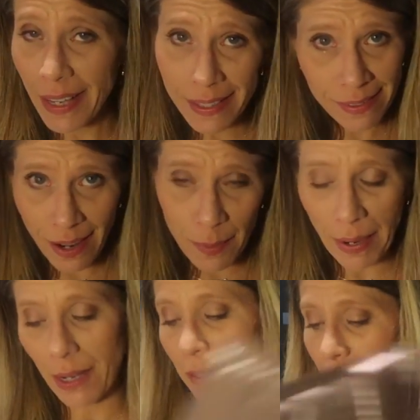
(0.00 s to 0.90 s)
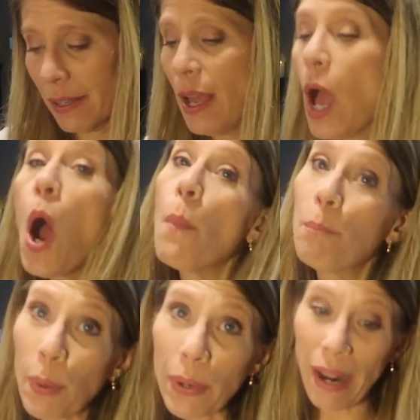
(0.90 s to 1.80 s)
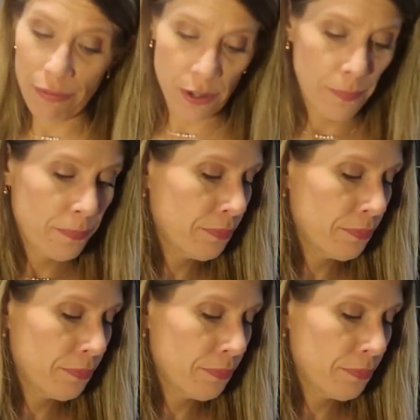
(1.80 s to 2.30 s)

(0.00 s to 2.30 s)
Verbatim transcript: It's not a box, but whatever.